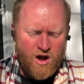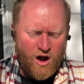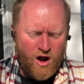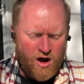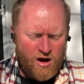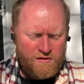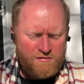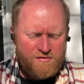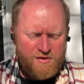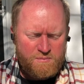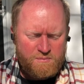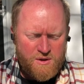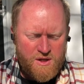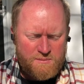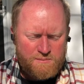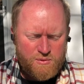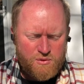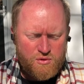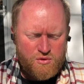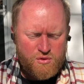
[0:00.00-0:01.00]
Of the
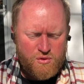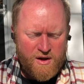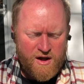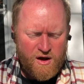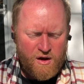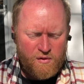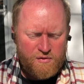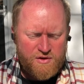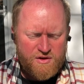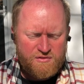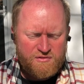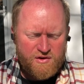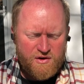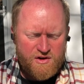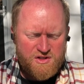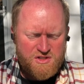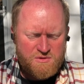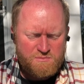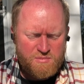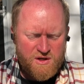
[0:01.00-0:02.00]
people who held these
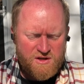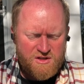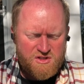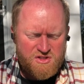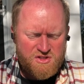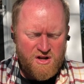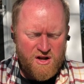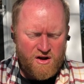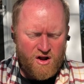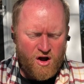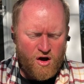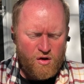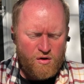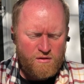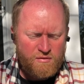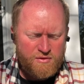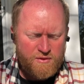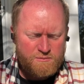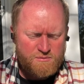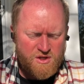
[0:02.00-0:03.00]
various opinions, not all
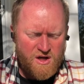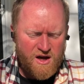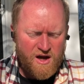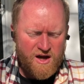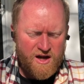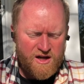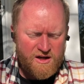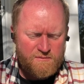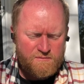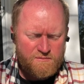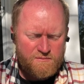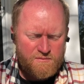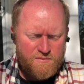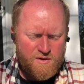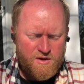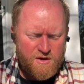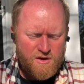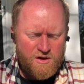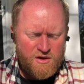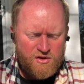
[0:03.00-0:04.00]
of them died,
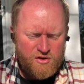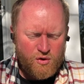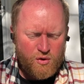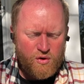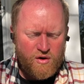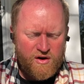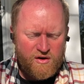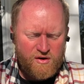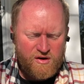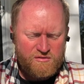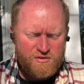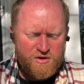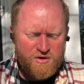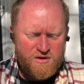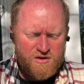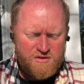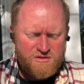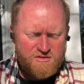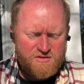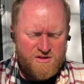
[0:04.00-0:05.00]
nor, however,
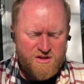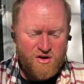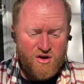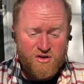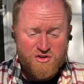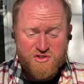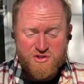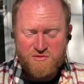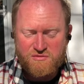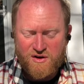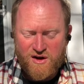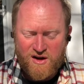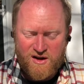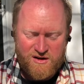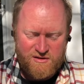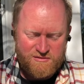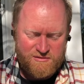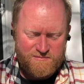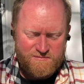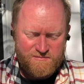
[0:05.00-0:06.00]
did all
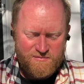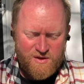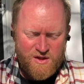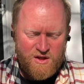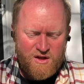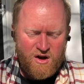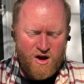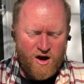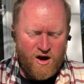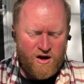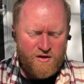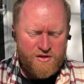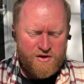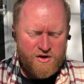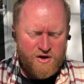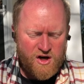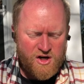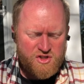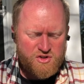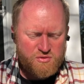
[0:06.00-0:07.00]
survive. On the
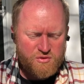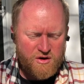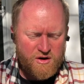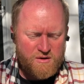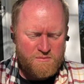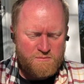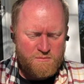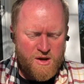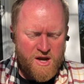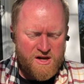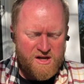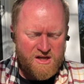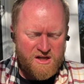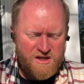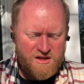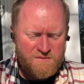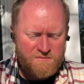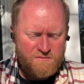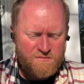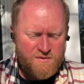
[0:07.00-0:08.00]
contrary,
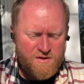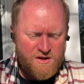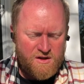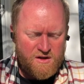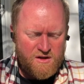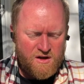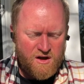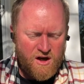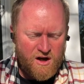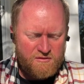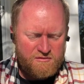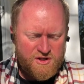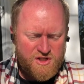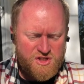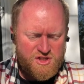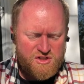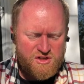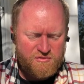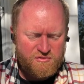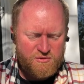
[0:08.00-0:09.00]
many of
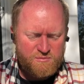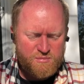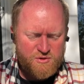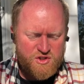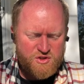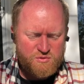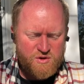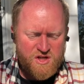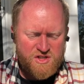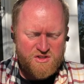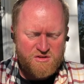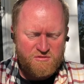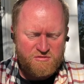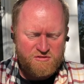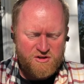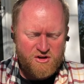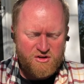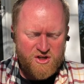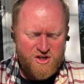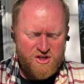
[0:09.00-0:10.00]
each different persuasion
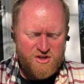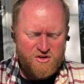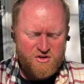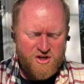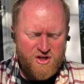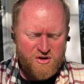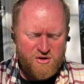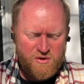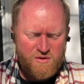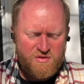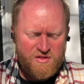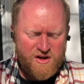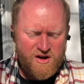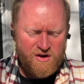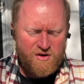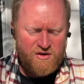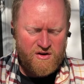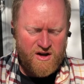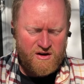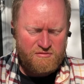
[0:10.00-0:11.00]
fell ill here and
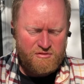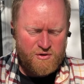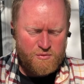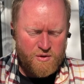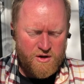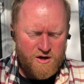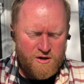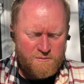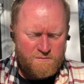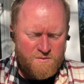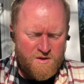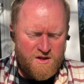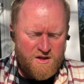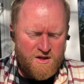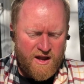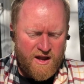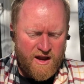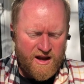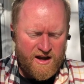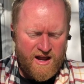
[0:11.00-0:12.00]
there and everywhere,
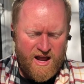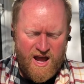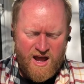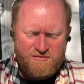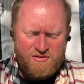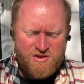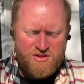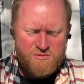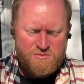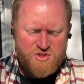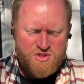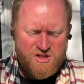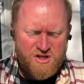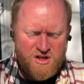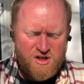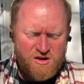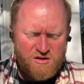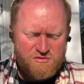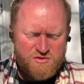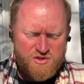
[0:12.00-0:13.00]
and having
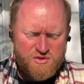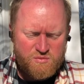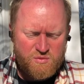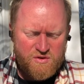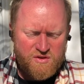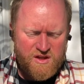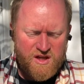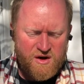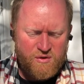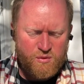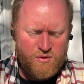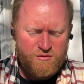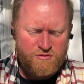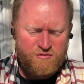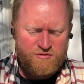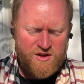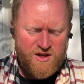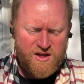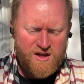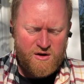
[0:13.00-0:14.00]
themselves, when they were
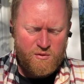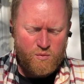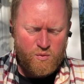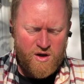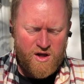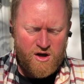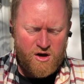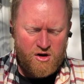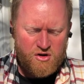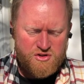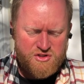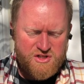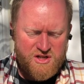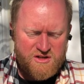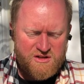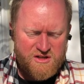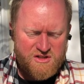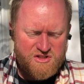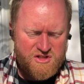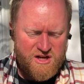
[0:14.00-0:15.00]
fit and well,
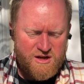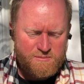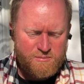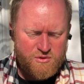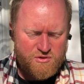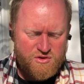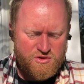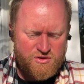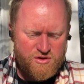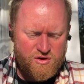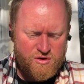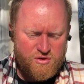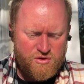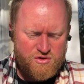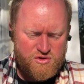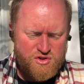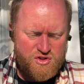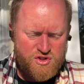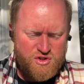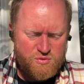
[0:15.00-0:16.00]
set an example to
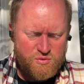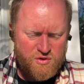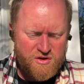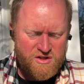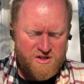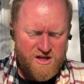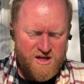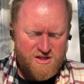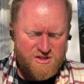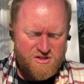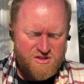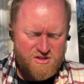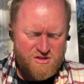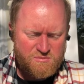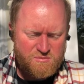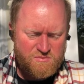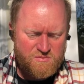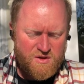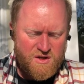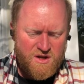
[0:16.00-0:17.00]
those who were yet
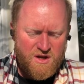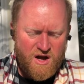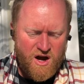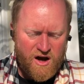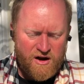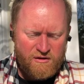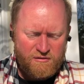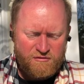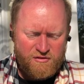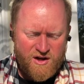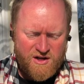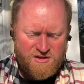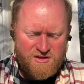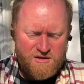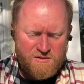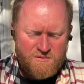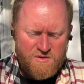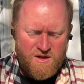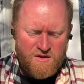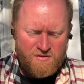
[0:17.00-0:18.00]

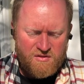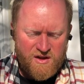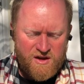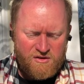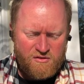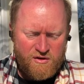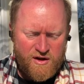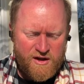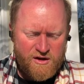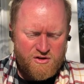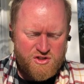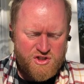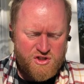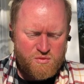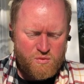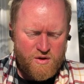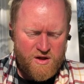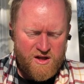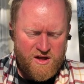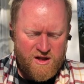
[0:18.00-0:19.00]
unaffected, they languished
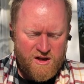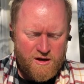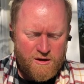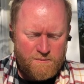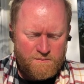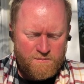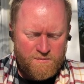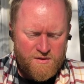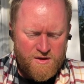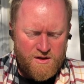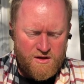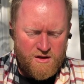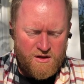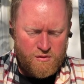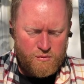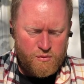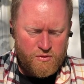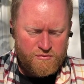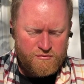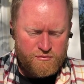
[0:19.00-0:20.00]
away
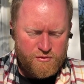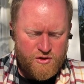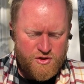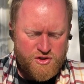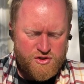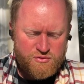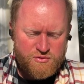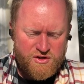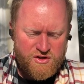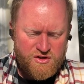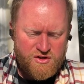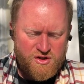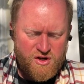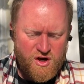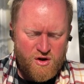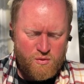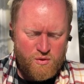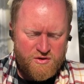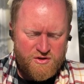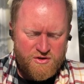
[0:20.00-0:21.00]
with virtually
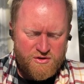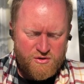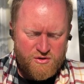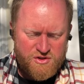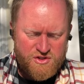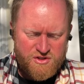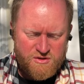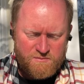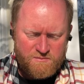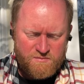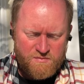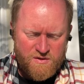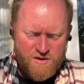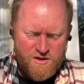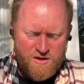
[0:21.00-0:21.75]
no one to nurse them.